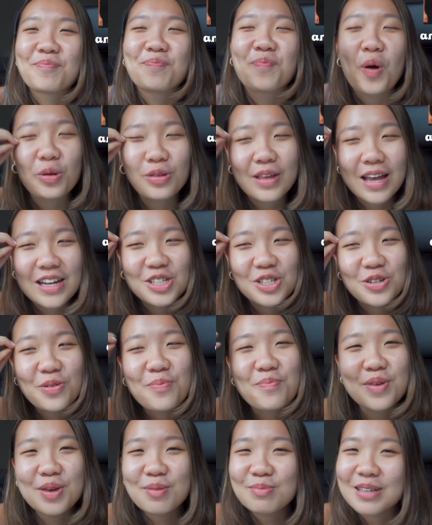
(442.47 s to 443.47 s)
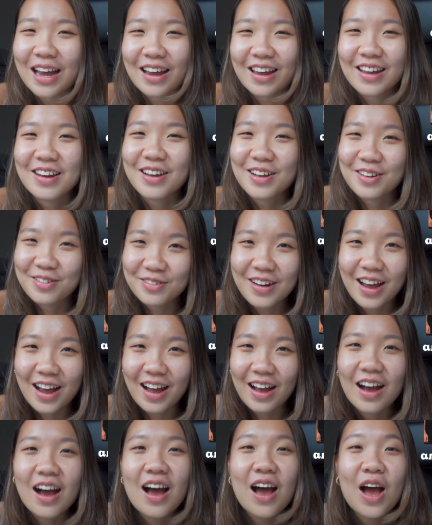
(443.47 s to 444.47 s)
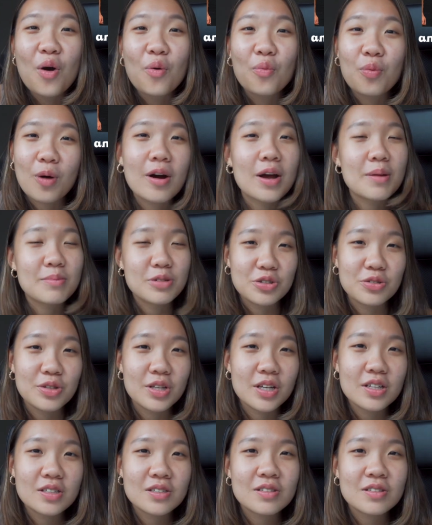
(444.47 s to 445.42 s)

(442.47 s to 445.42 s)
potential memes I can include are while I'm shooting,